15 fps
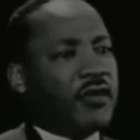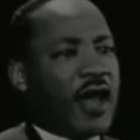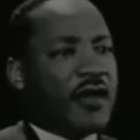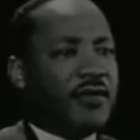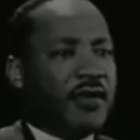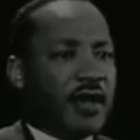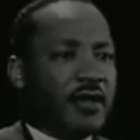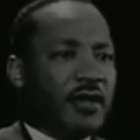
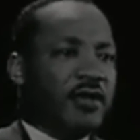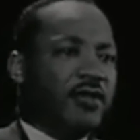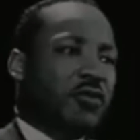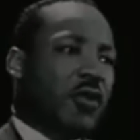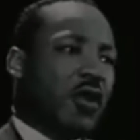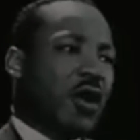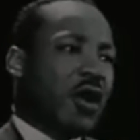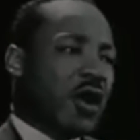because I
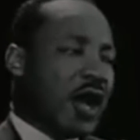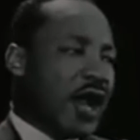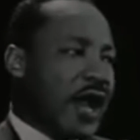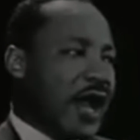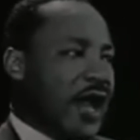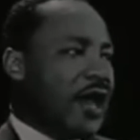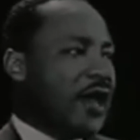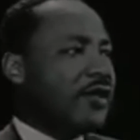think this
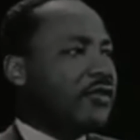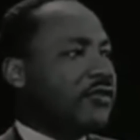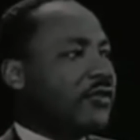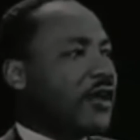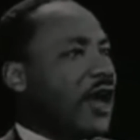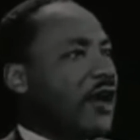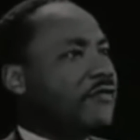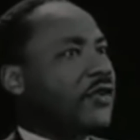war
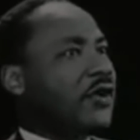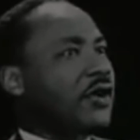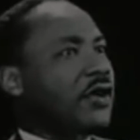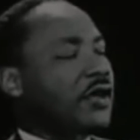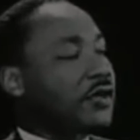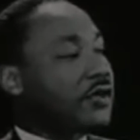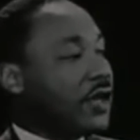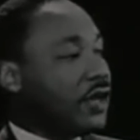has
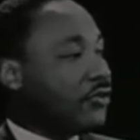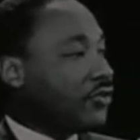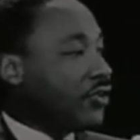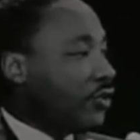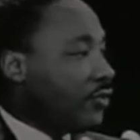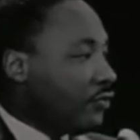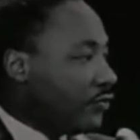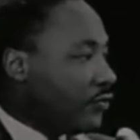diverted
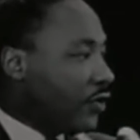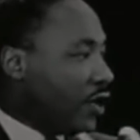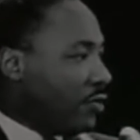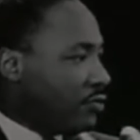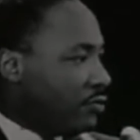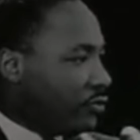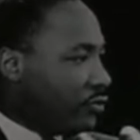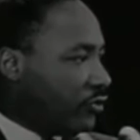
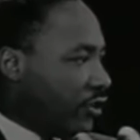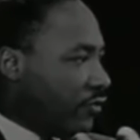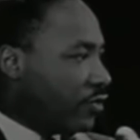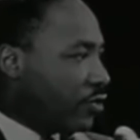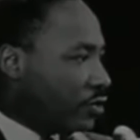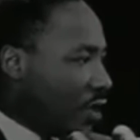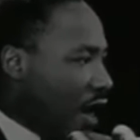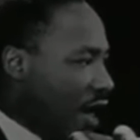attention
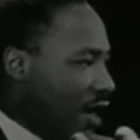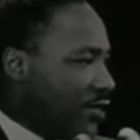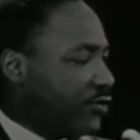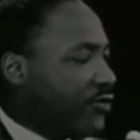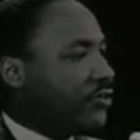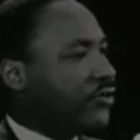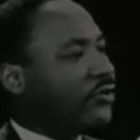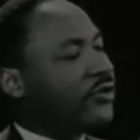from civil
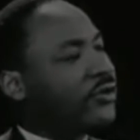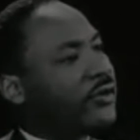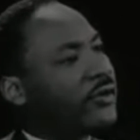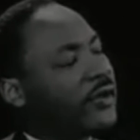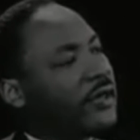rights